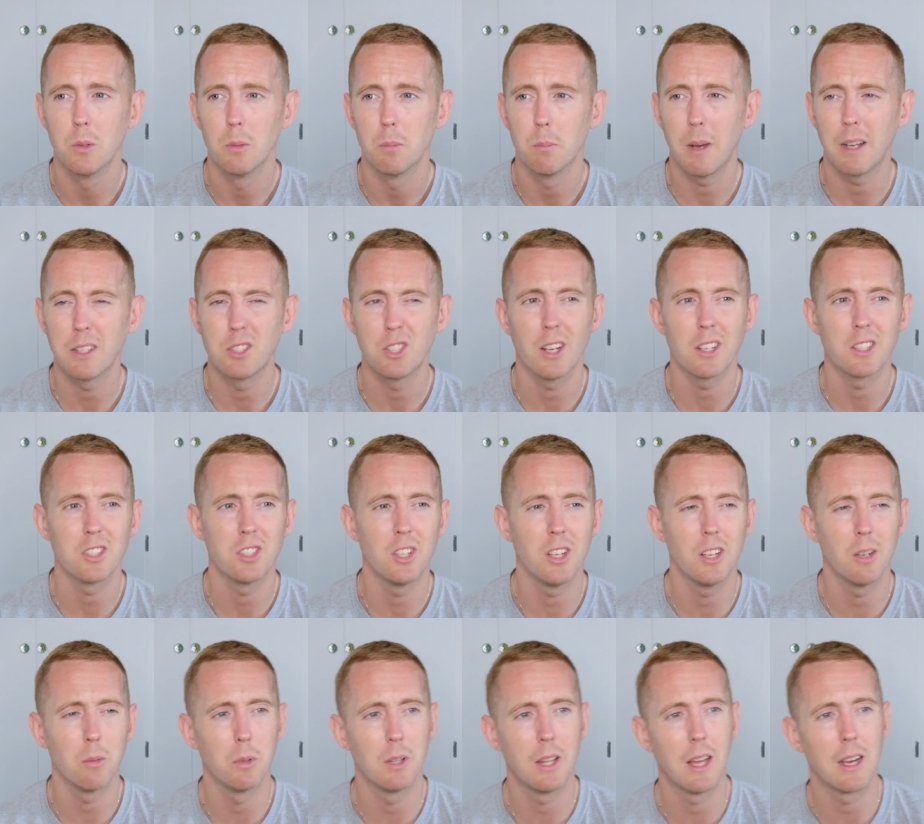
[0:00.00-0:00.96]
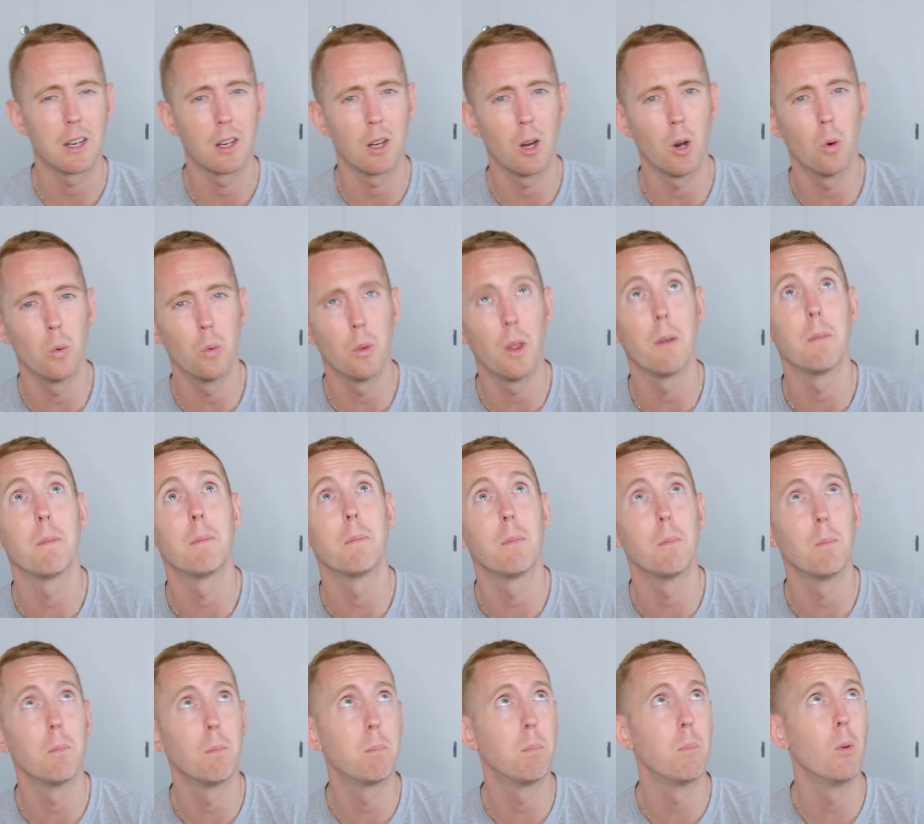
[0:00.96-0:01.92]
Başakşehir with that goal, that
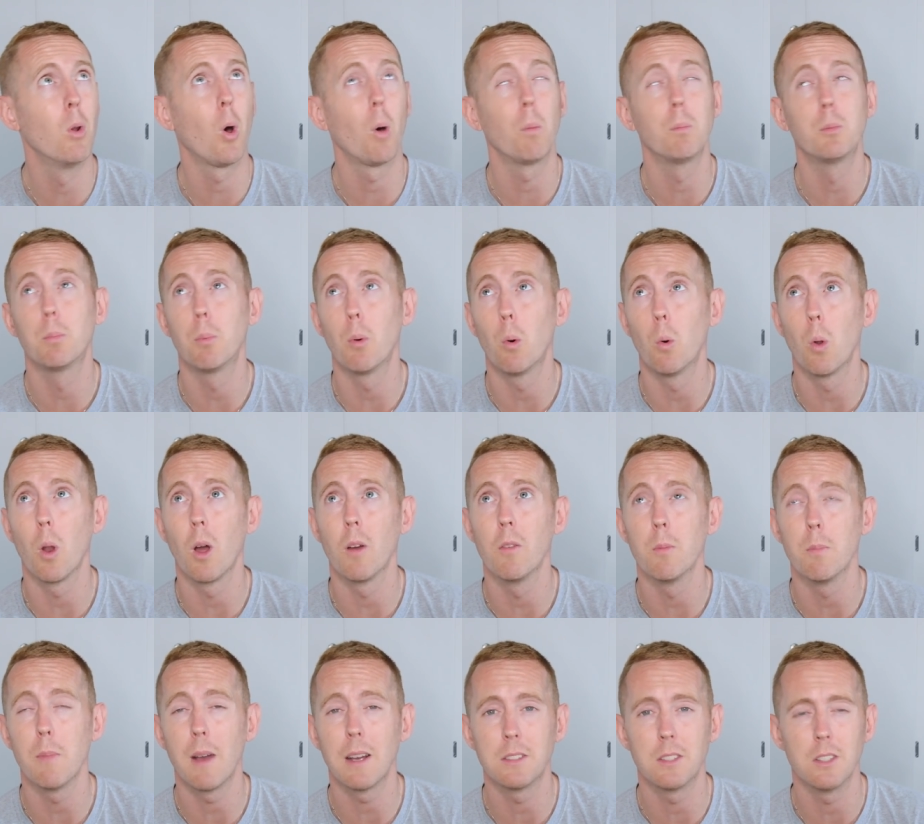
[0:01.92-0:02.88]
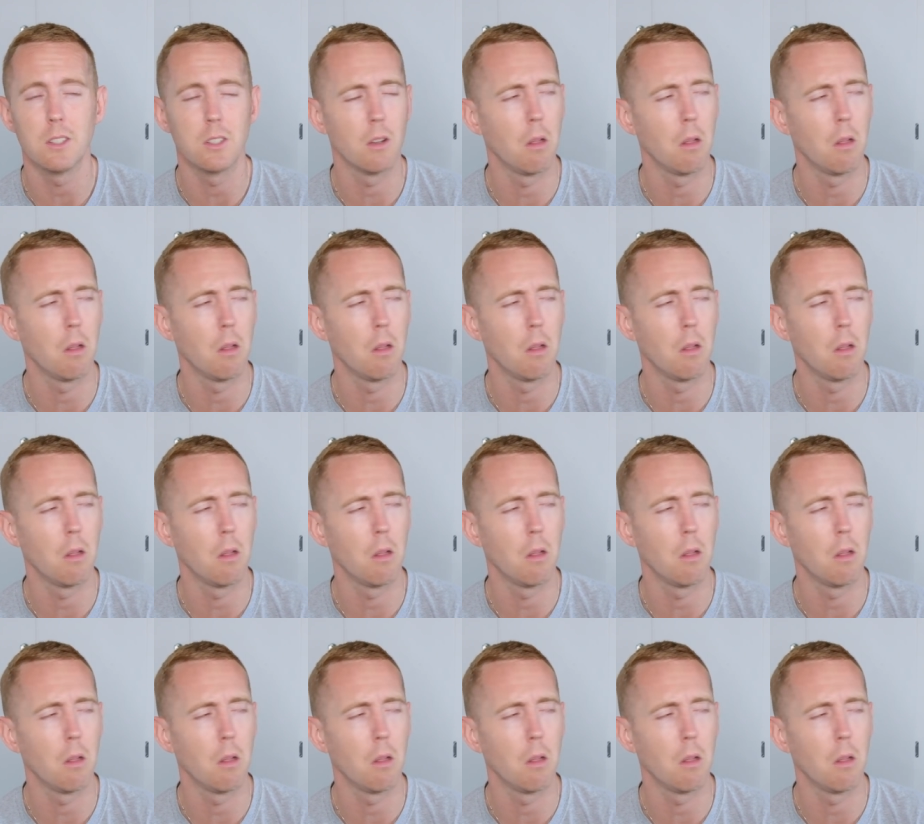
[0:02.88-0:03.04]
lobbed ball over Matic.